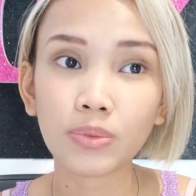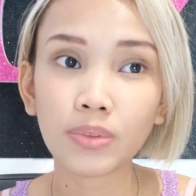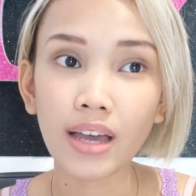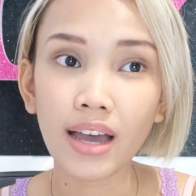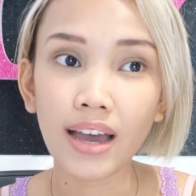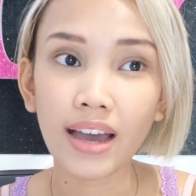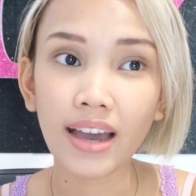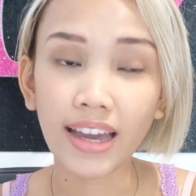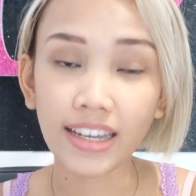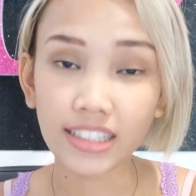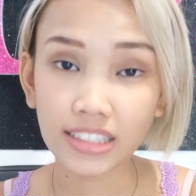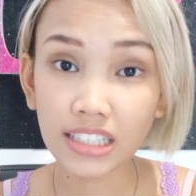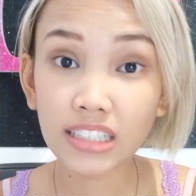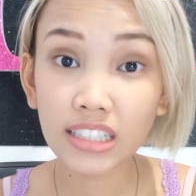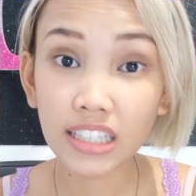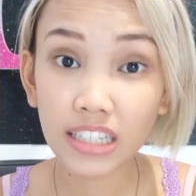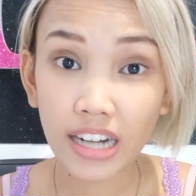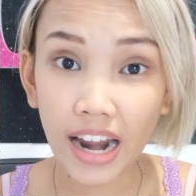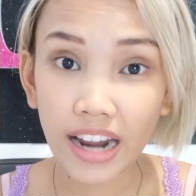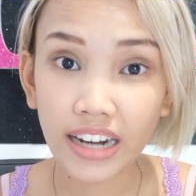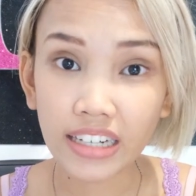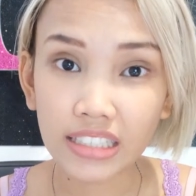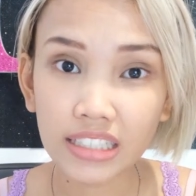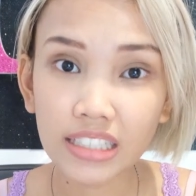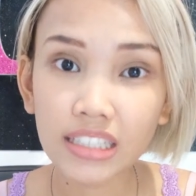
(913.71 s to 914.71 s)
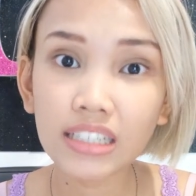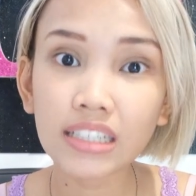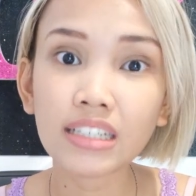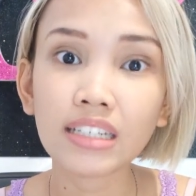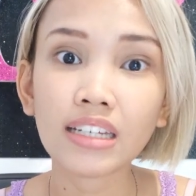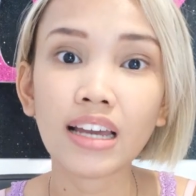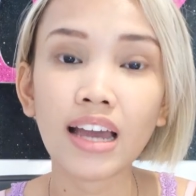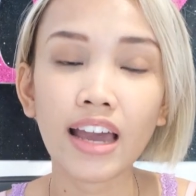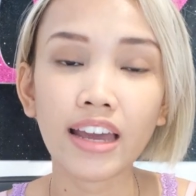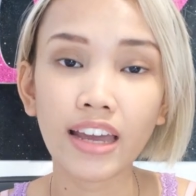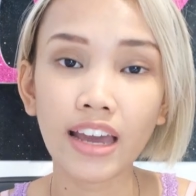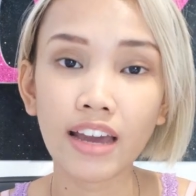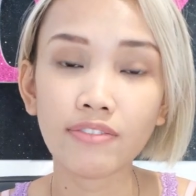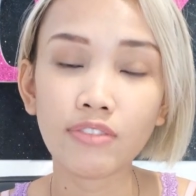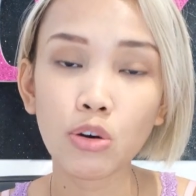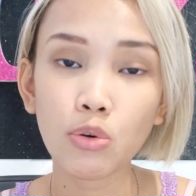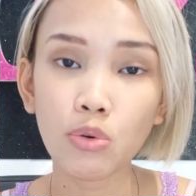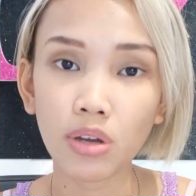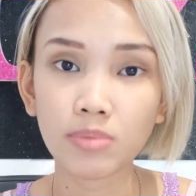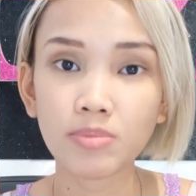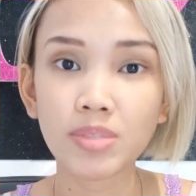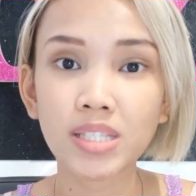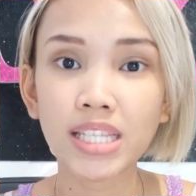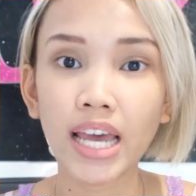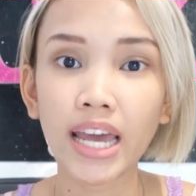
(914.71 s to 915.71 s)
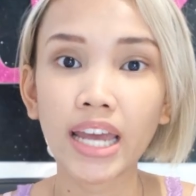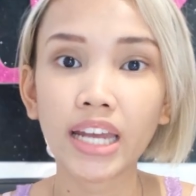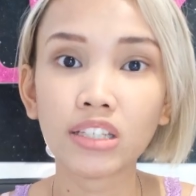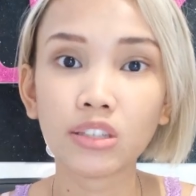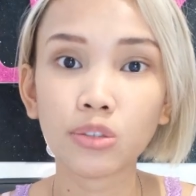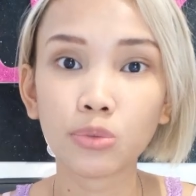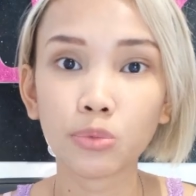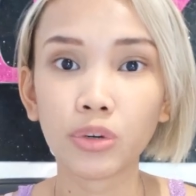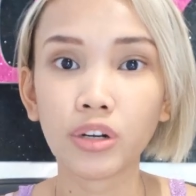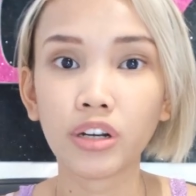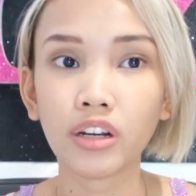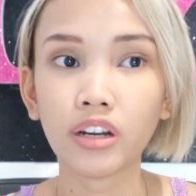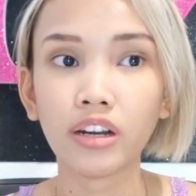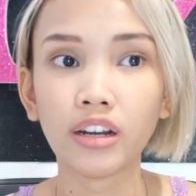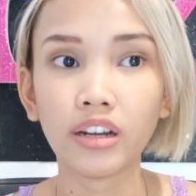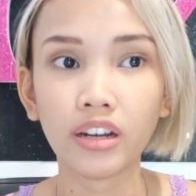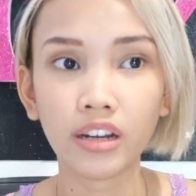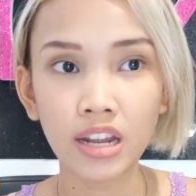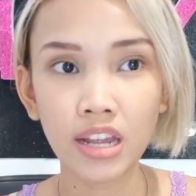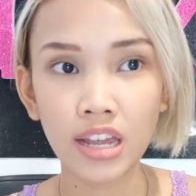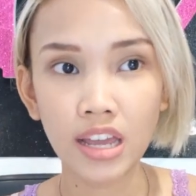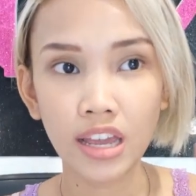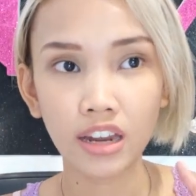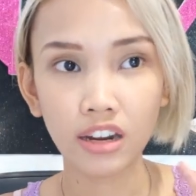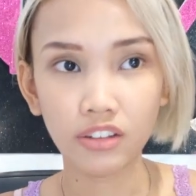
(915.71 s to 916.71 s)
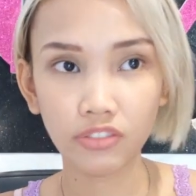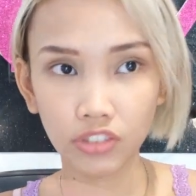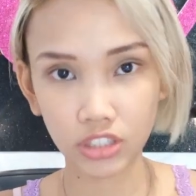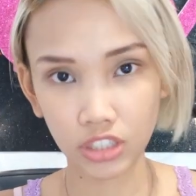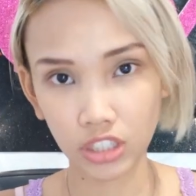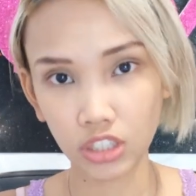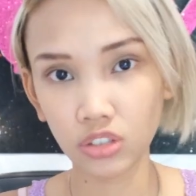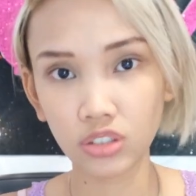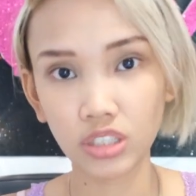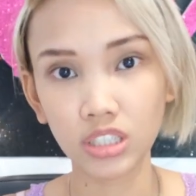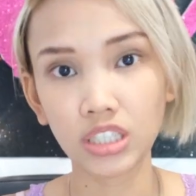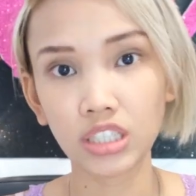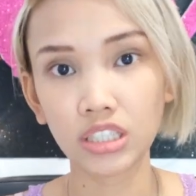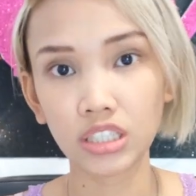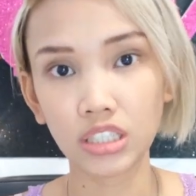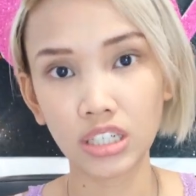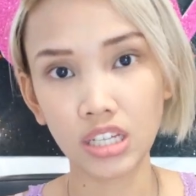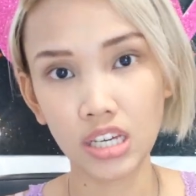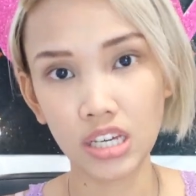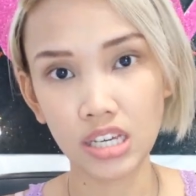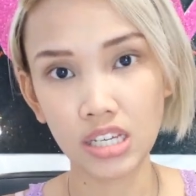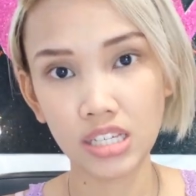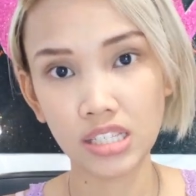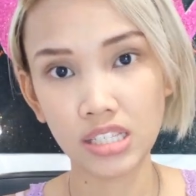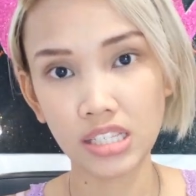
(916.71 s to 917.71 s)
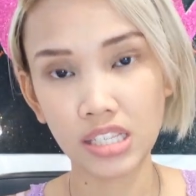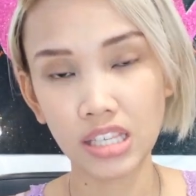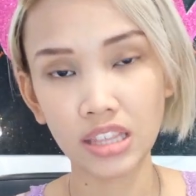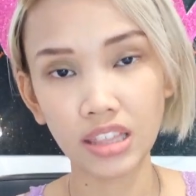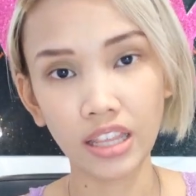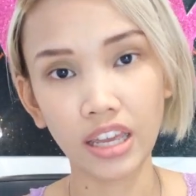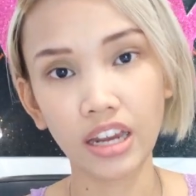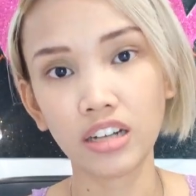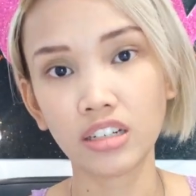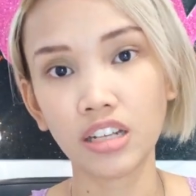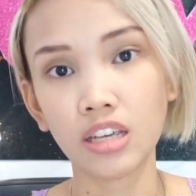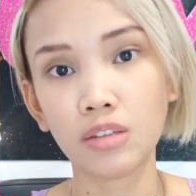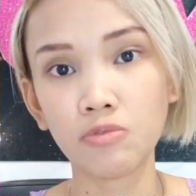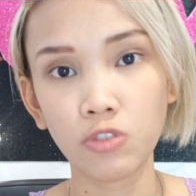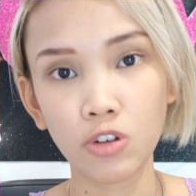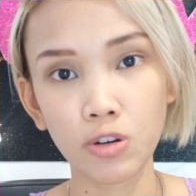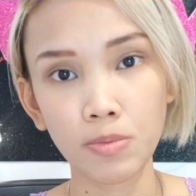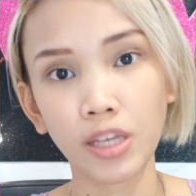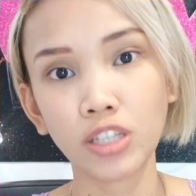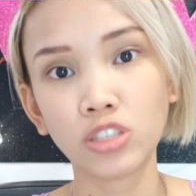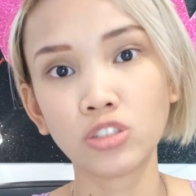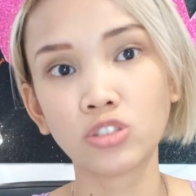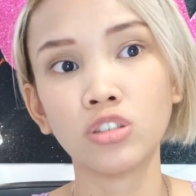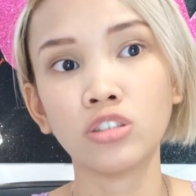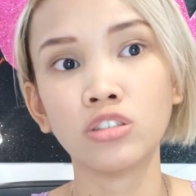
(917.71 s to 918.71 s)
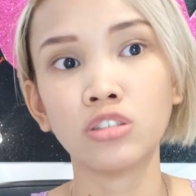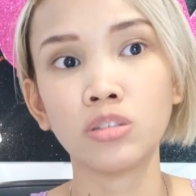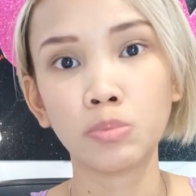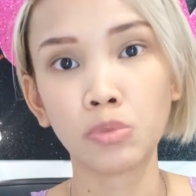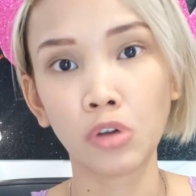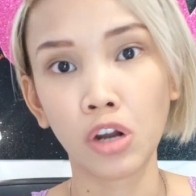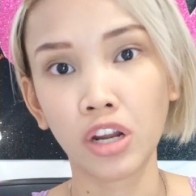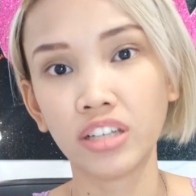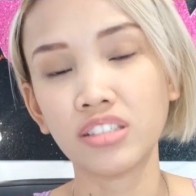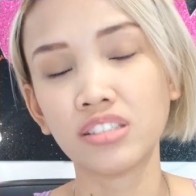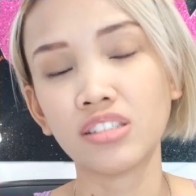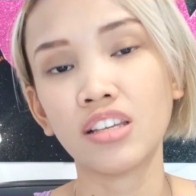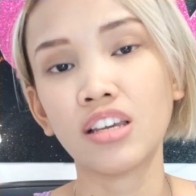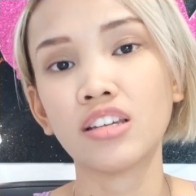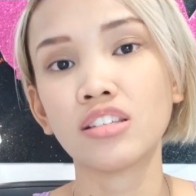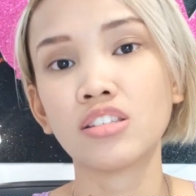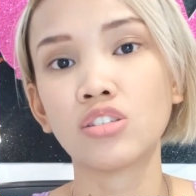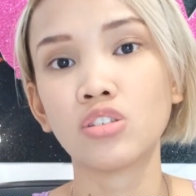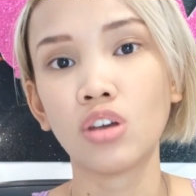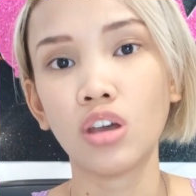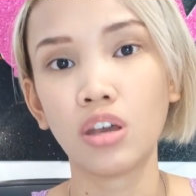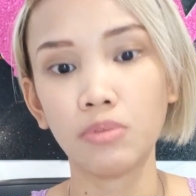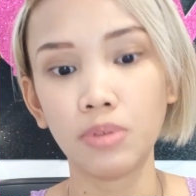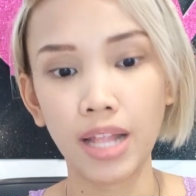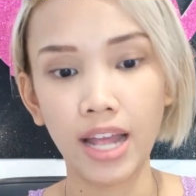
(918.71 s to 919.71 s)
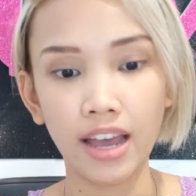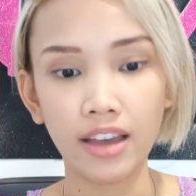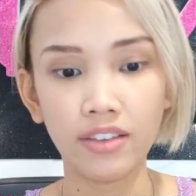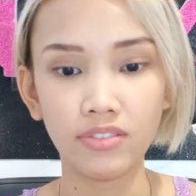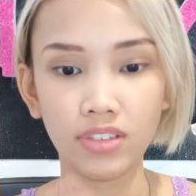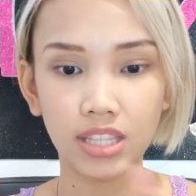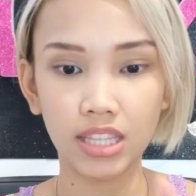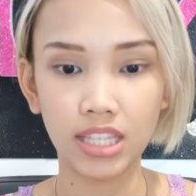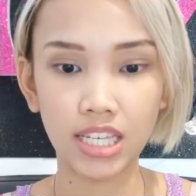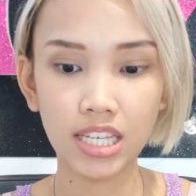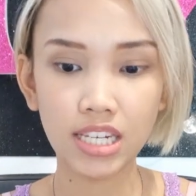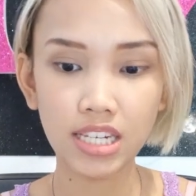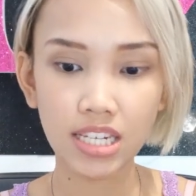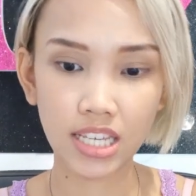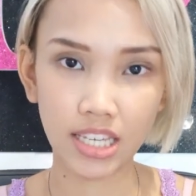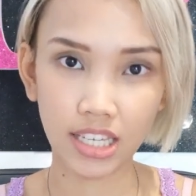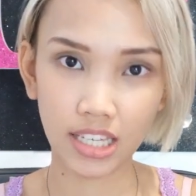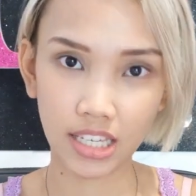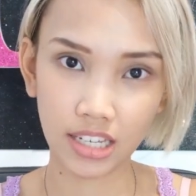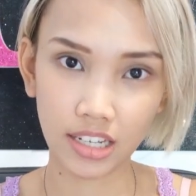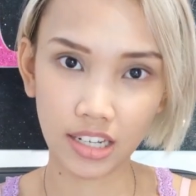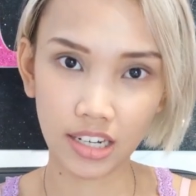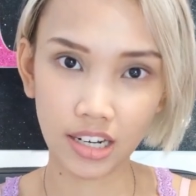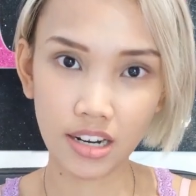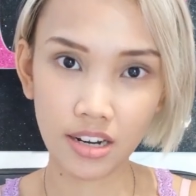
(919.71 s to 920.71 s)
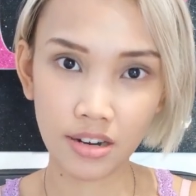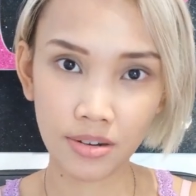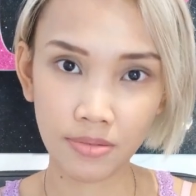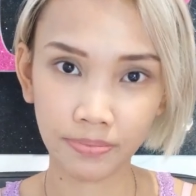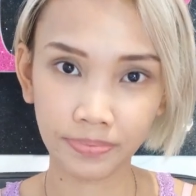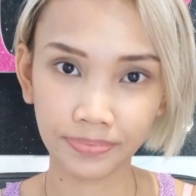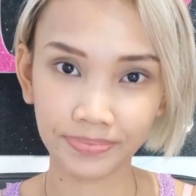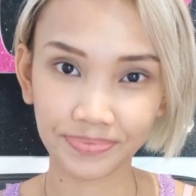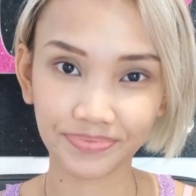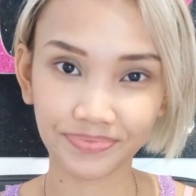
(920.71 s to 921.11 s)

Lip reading: itinerary. I have a website where everything you need is in there, the information, the prices, so I will have it in here.